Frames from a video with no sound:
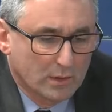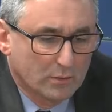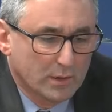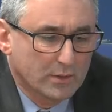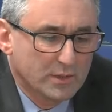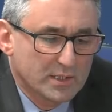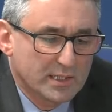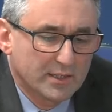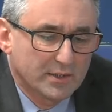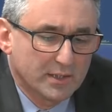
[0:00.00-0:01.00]
Well, I
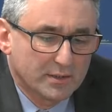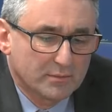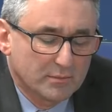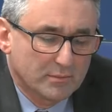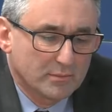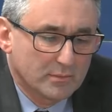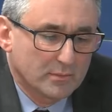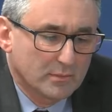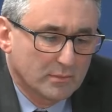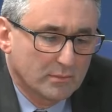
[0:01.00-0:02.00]
understand that
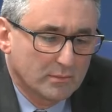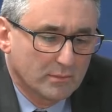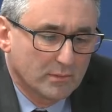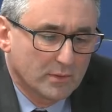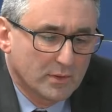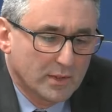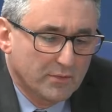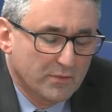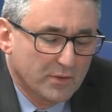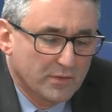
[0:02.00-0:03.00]
the
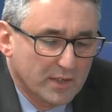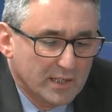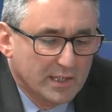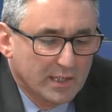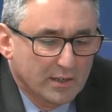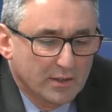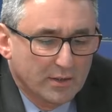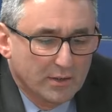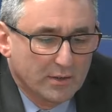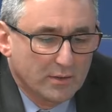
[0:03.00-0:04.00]
thinking
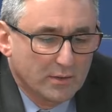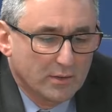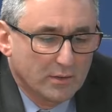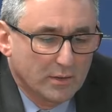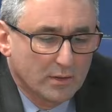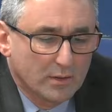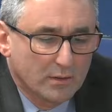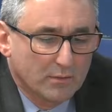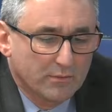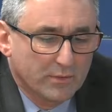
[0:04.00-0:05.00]

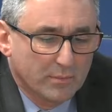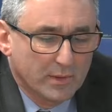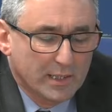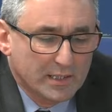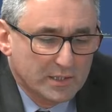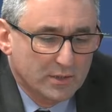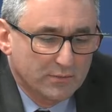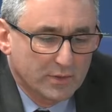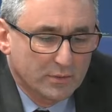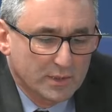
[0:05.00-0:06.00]
from
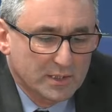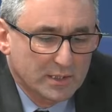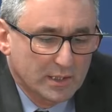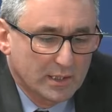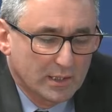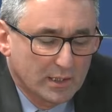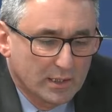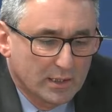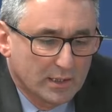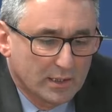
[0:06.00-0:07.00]
Exova was
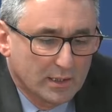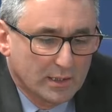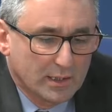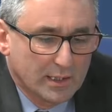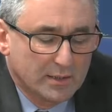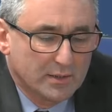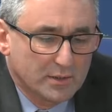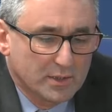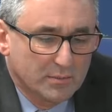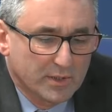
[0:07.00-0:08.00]

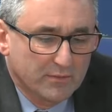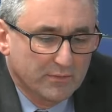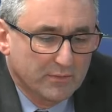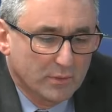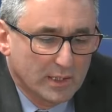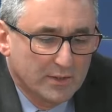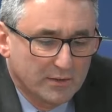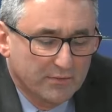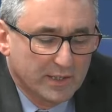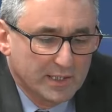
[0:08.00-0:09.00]
in some of in
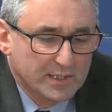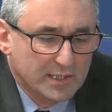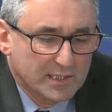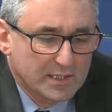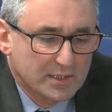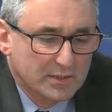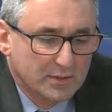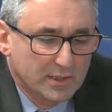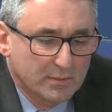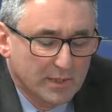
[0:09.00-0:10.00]
the fire test
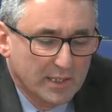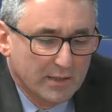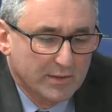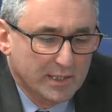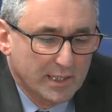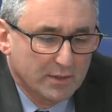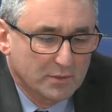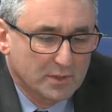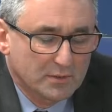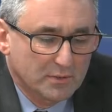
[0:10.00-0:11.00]
that had been carried
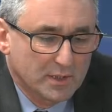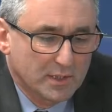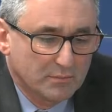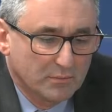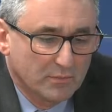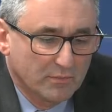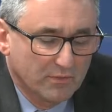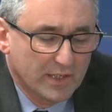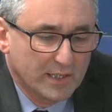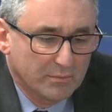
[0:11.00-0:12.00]
out, the
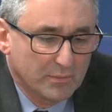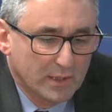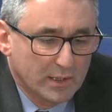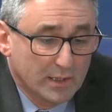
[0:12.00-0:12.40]
flame